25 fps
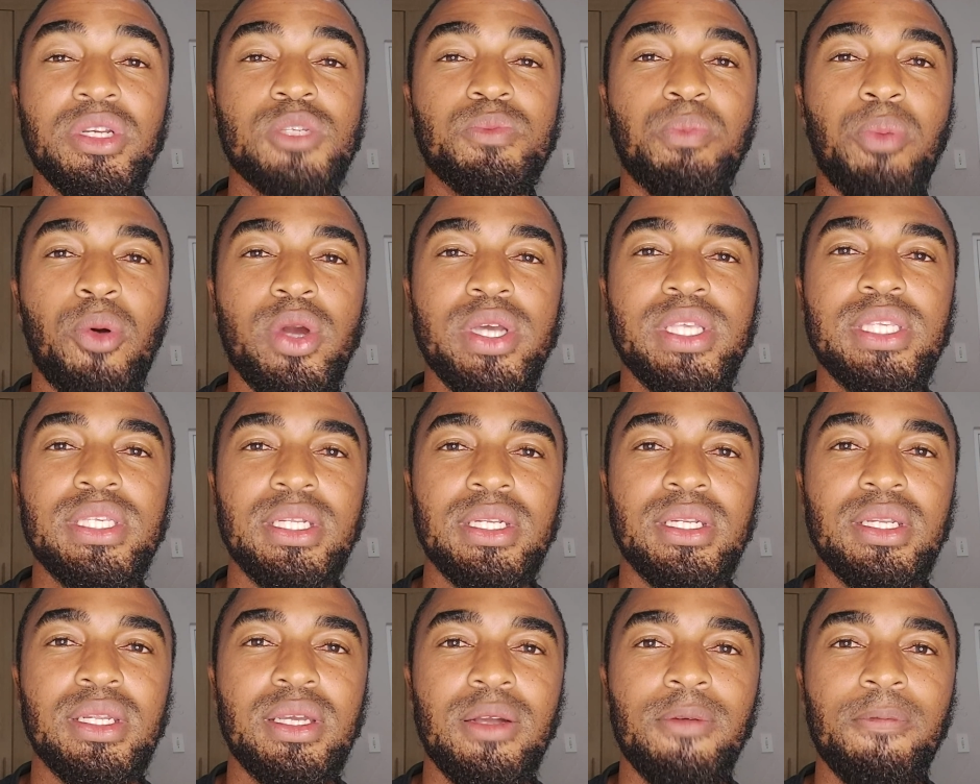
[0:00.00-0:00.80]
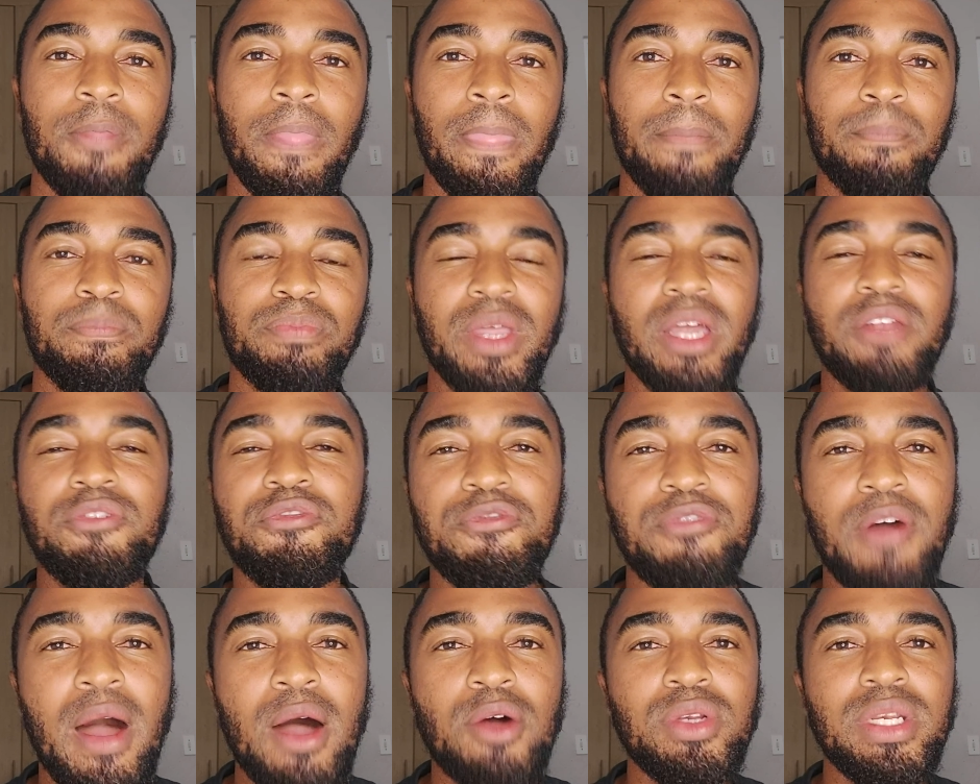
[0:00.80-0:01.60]
his poison,
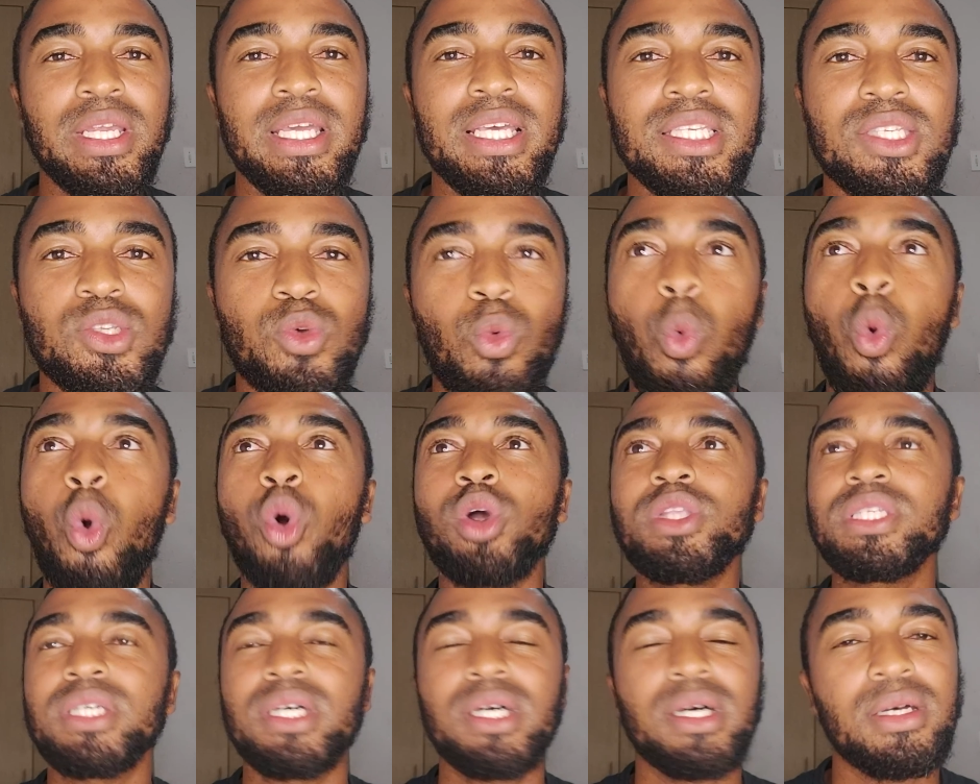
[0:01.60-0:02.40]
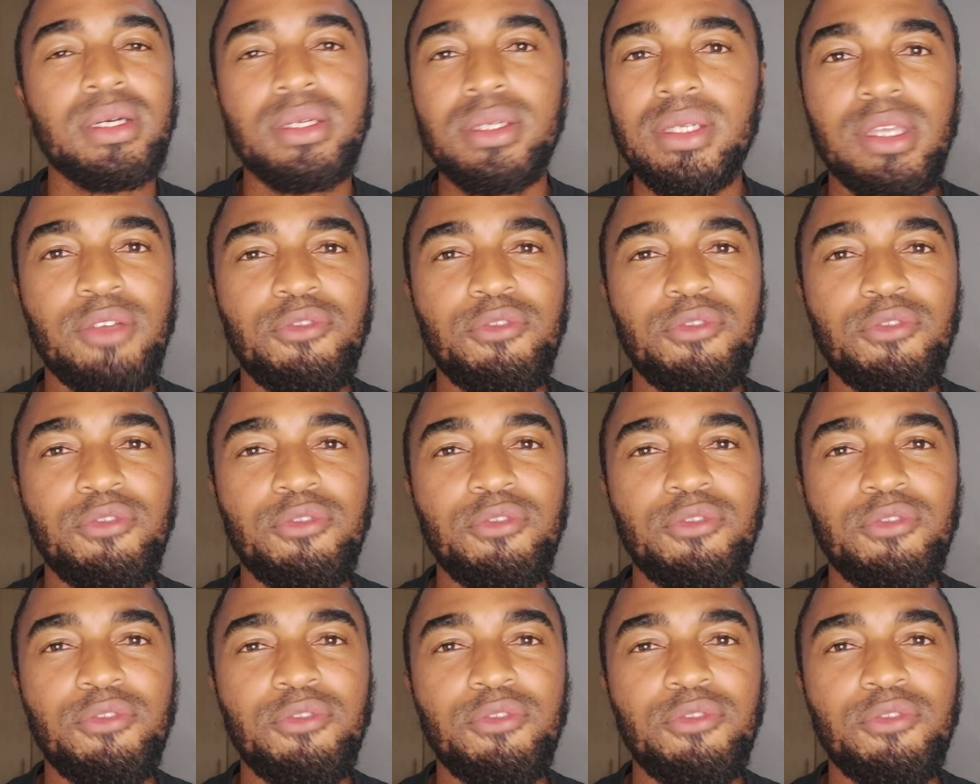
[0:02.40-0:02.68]
that found his water.